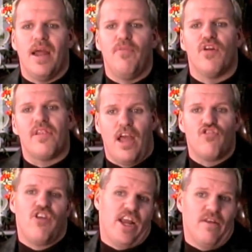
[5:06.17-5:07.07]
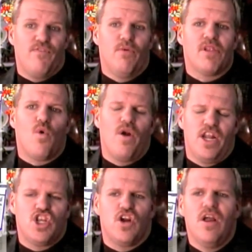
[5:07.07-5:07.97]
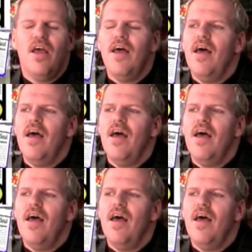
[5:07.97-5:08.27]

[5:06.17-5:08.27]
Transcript: I'm their soundtrack and film score editor.